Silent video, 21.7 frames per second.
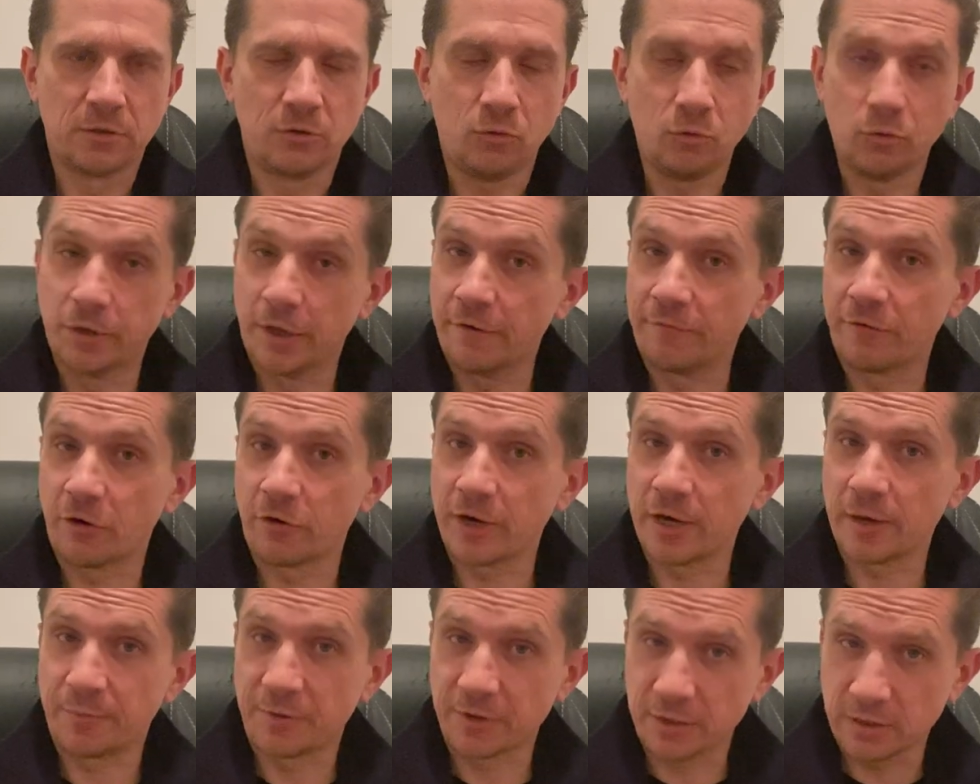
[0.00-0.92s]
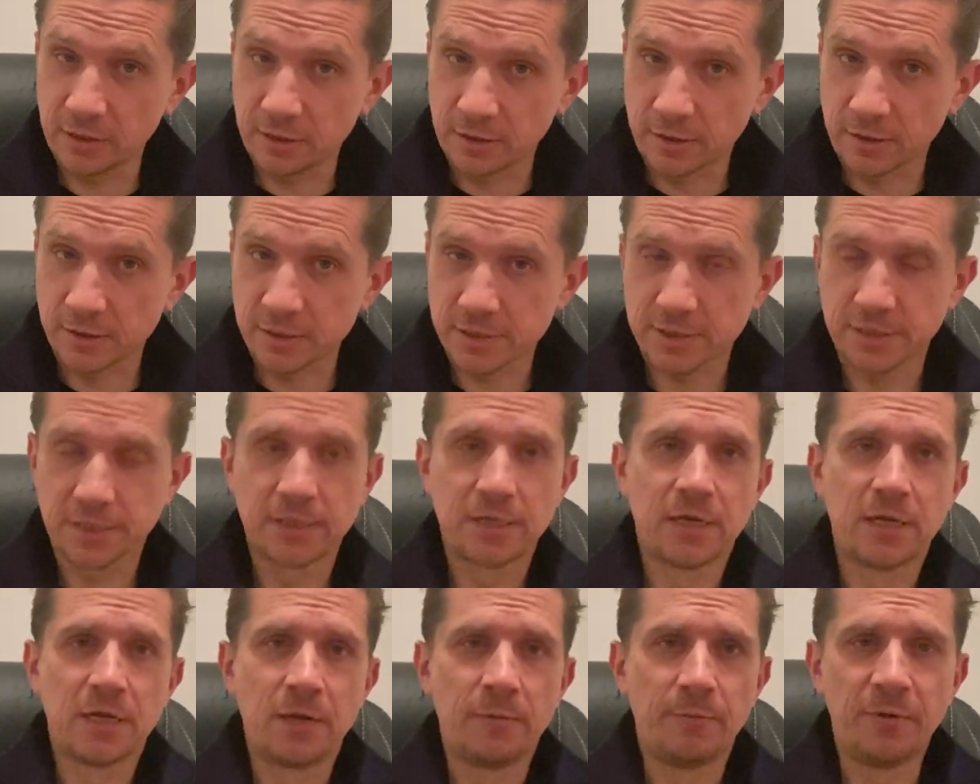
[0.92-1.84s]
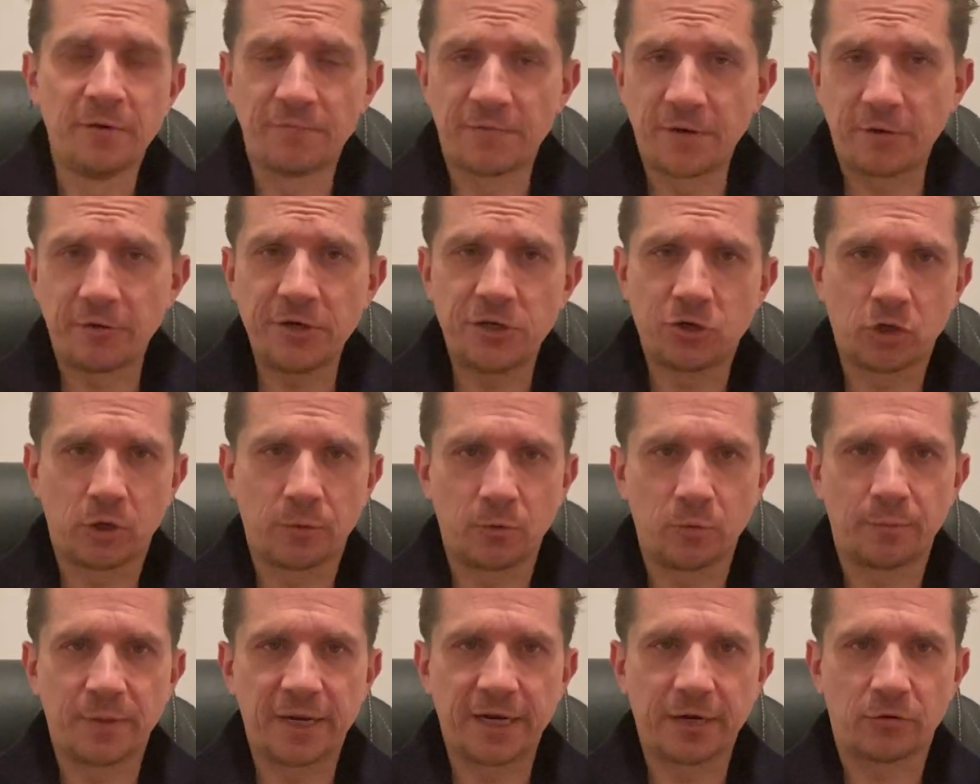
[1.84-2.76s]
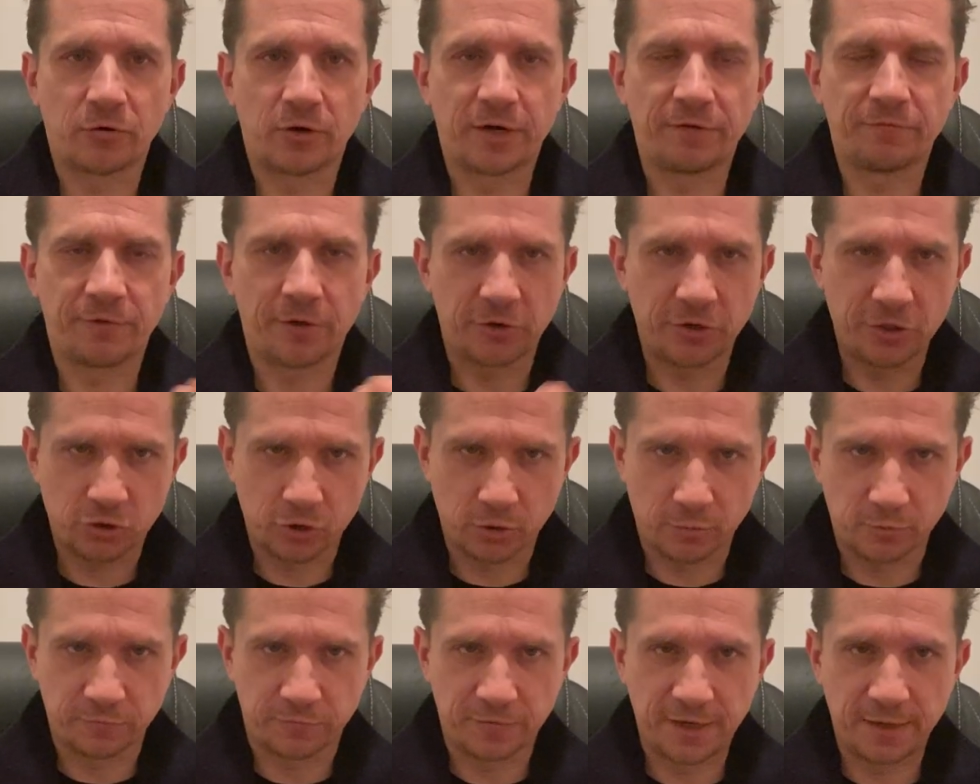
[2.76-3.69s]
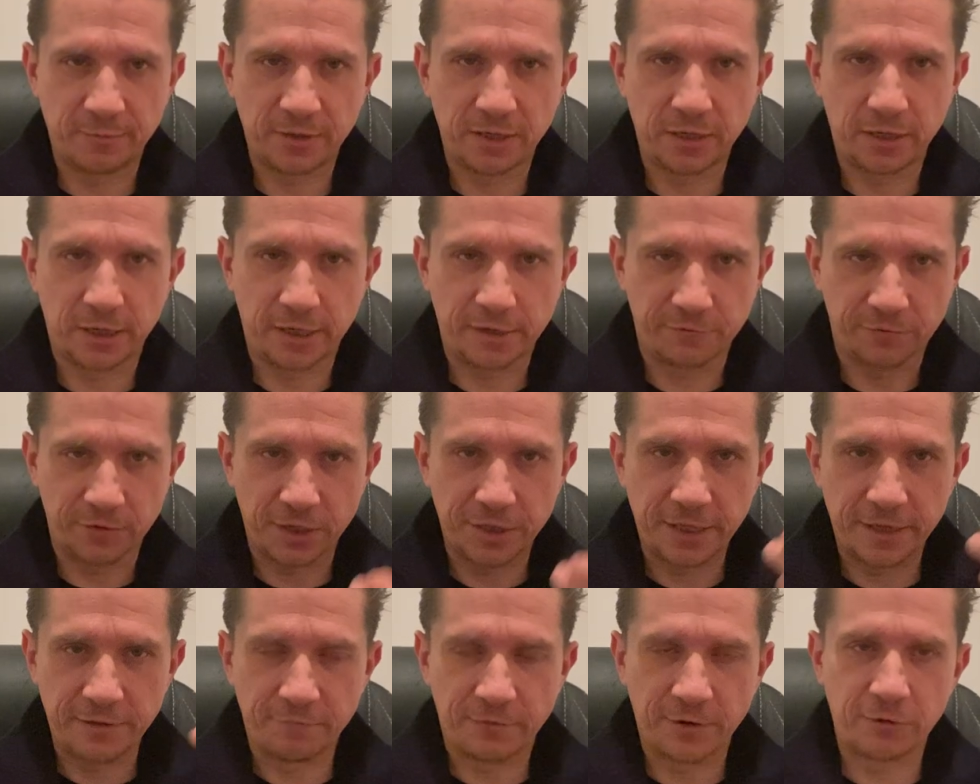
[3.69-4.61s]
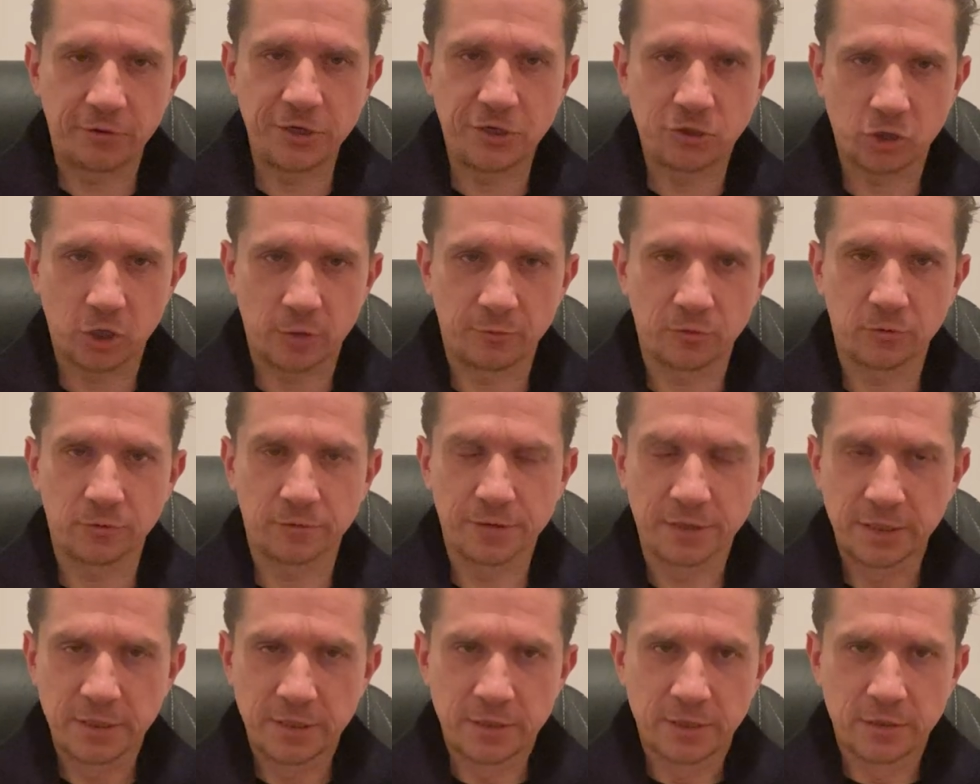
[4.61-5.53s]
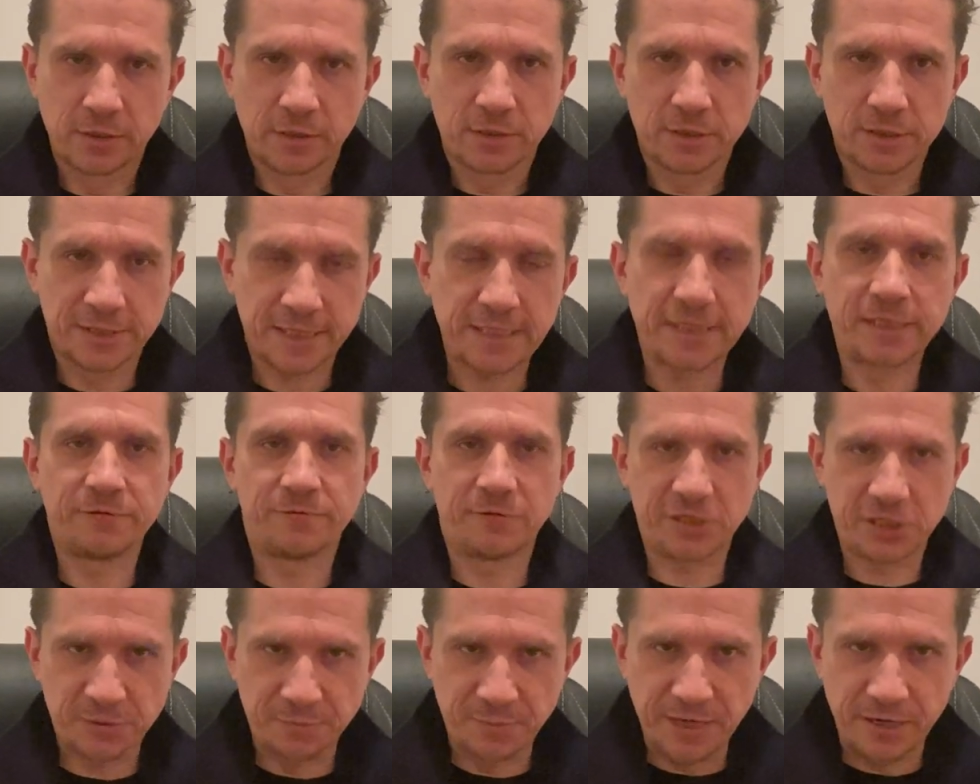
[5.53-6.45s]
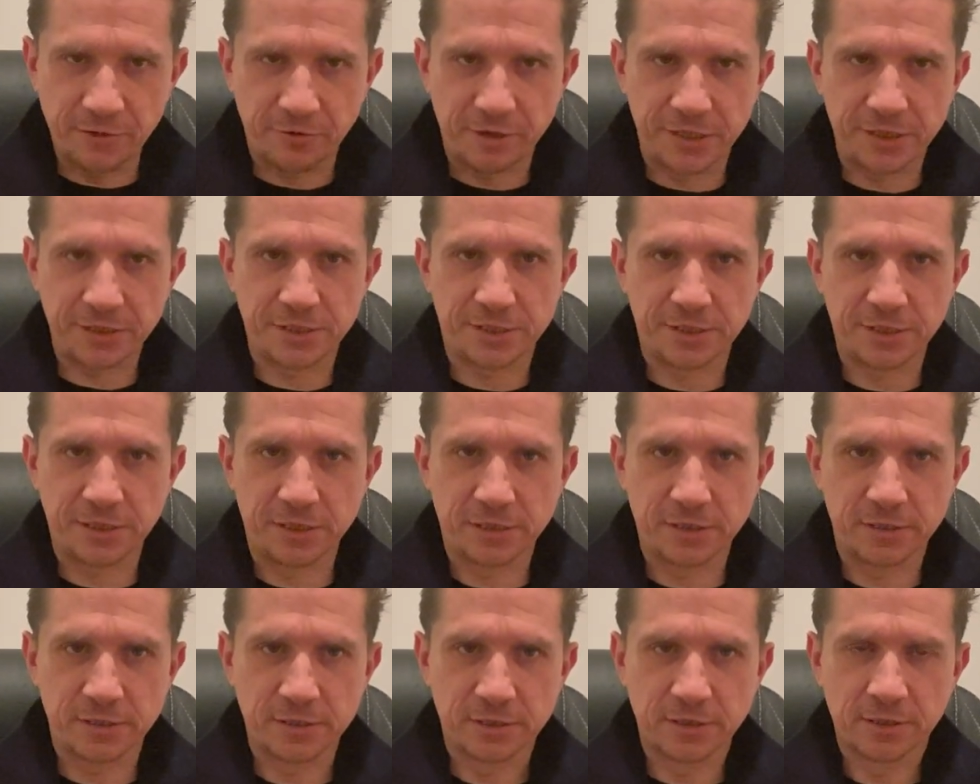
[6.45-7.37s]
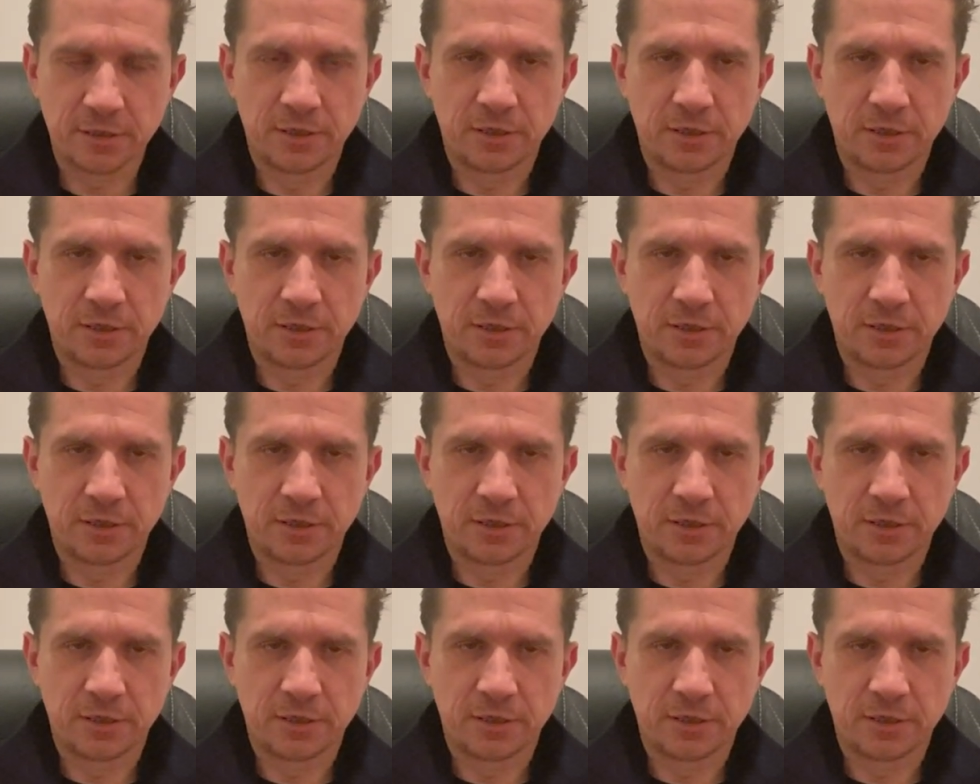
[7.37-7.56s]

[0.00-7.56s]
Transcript: although very upper class, but very troubled background, very troubled family life, and then very troubled set of experiences